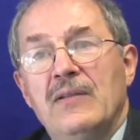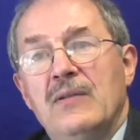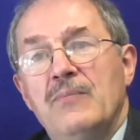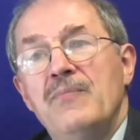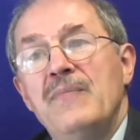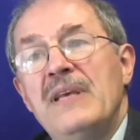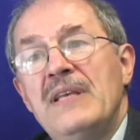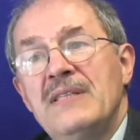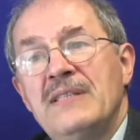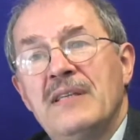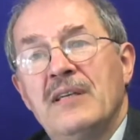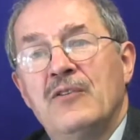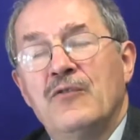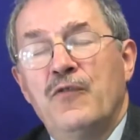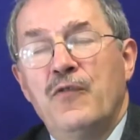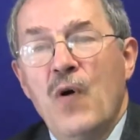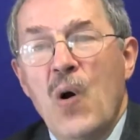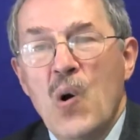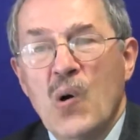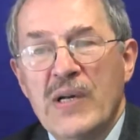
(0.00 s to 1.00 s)
means that
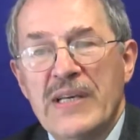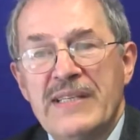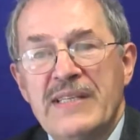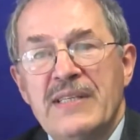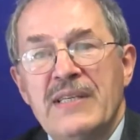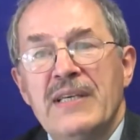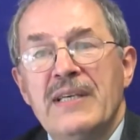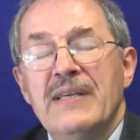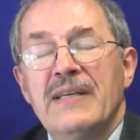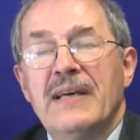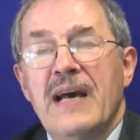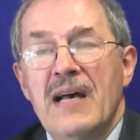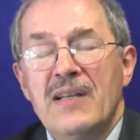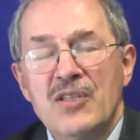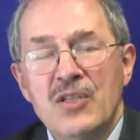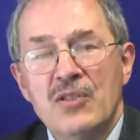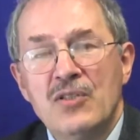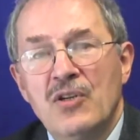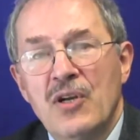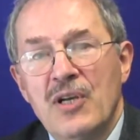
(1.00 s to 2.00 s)
focusing,
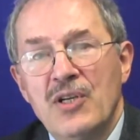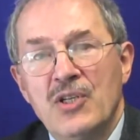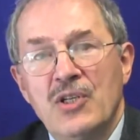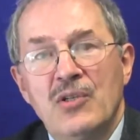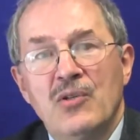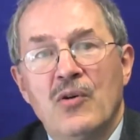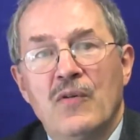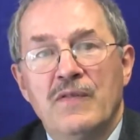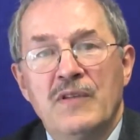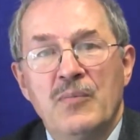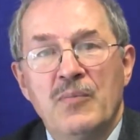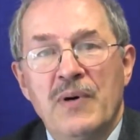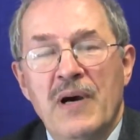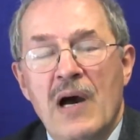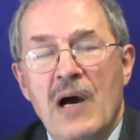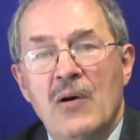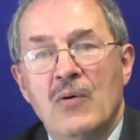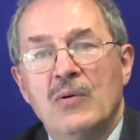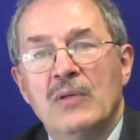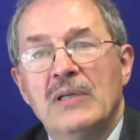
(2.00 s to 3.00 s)
concentration of the
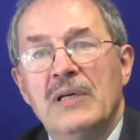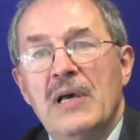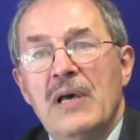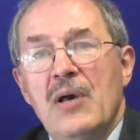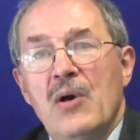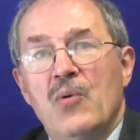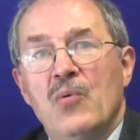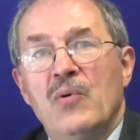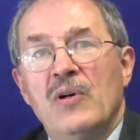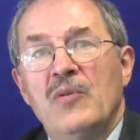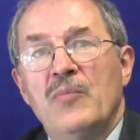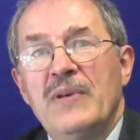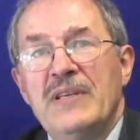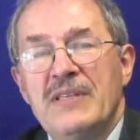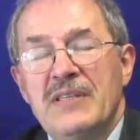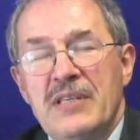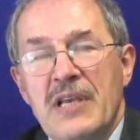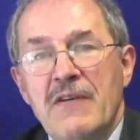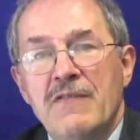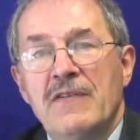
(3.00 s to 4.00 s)
power will be
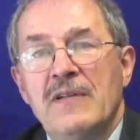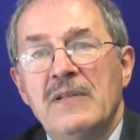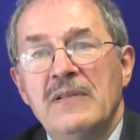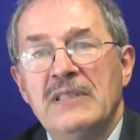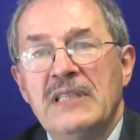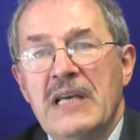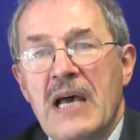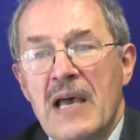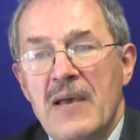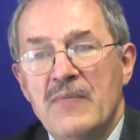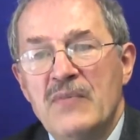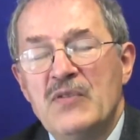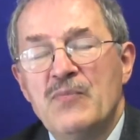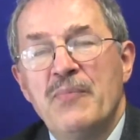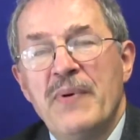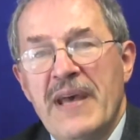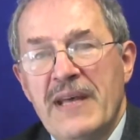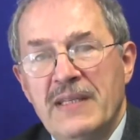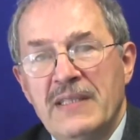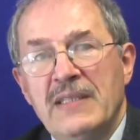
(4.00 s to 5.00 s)
several times
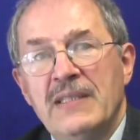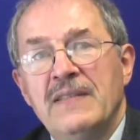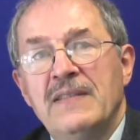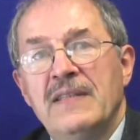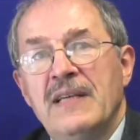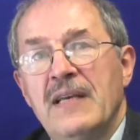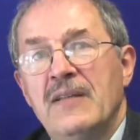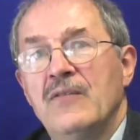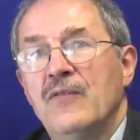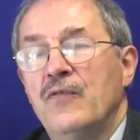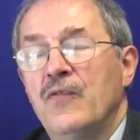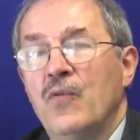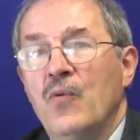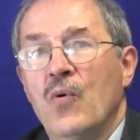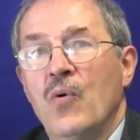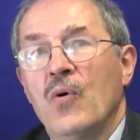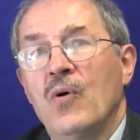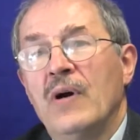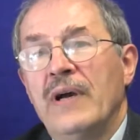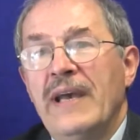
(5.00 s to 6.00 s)
better than
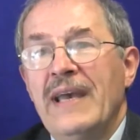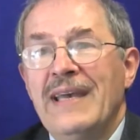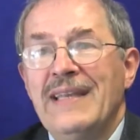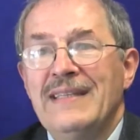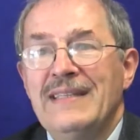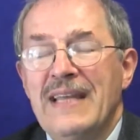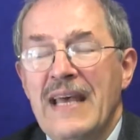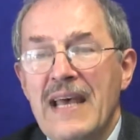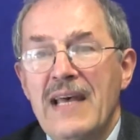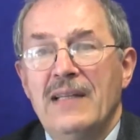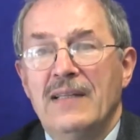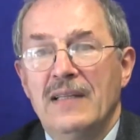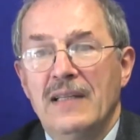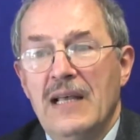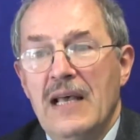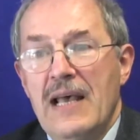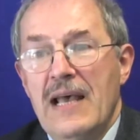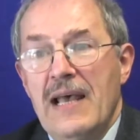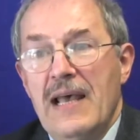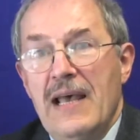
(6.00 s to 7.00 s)
for 810.
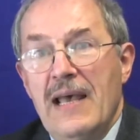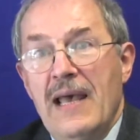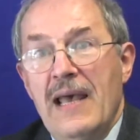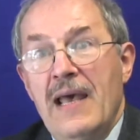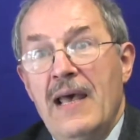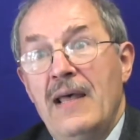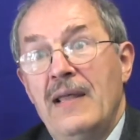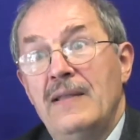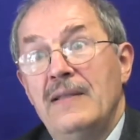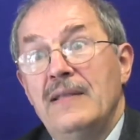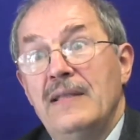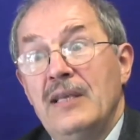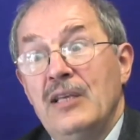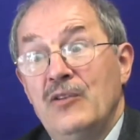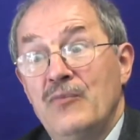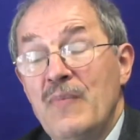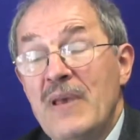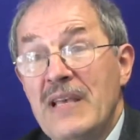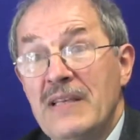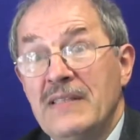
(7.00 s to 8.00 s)
And
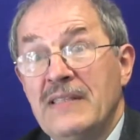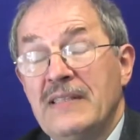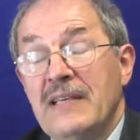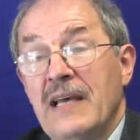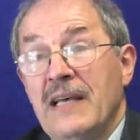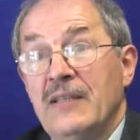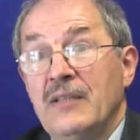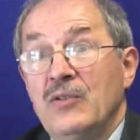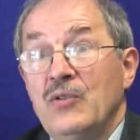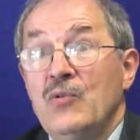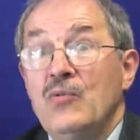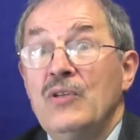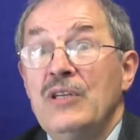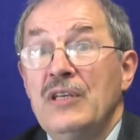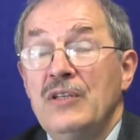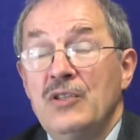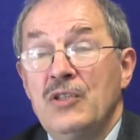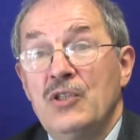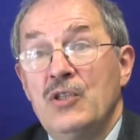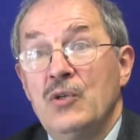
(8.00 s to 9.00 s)
it means that you
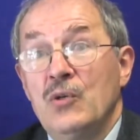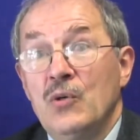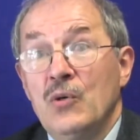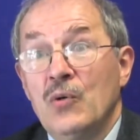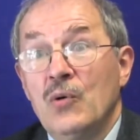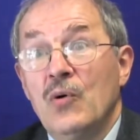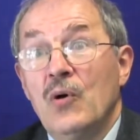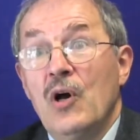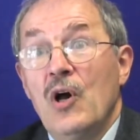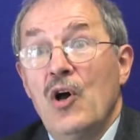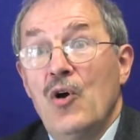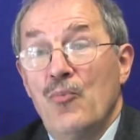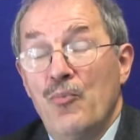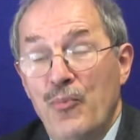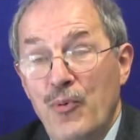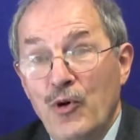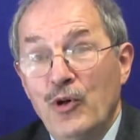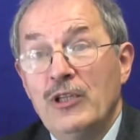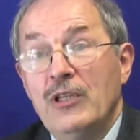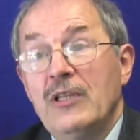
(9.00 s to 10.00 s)
need to
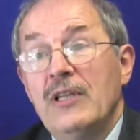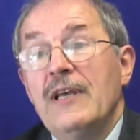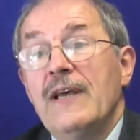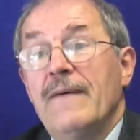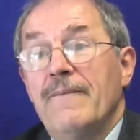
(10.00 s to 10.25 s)
put